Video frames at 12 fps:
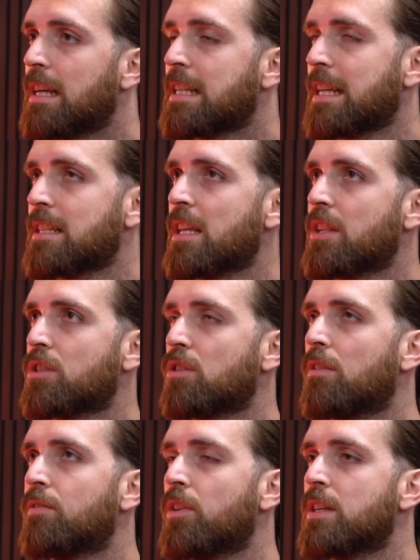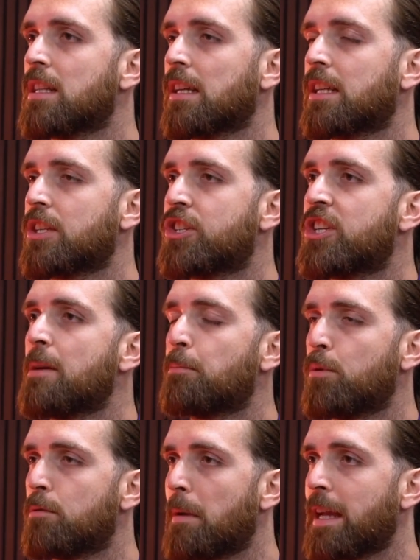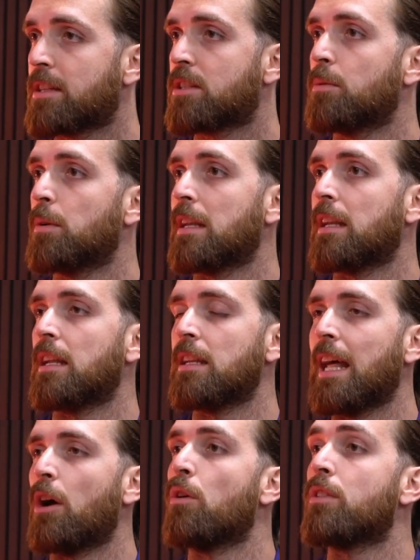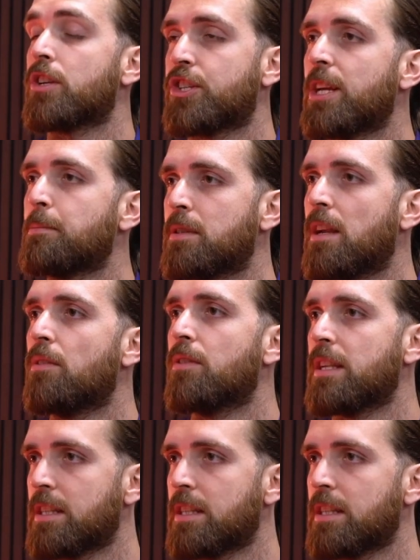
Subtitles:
It sounds like the sort of noise like a ship would make to let other ships know that it's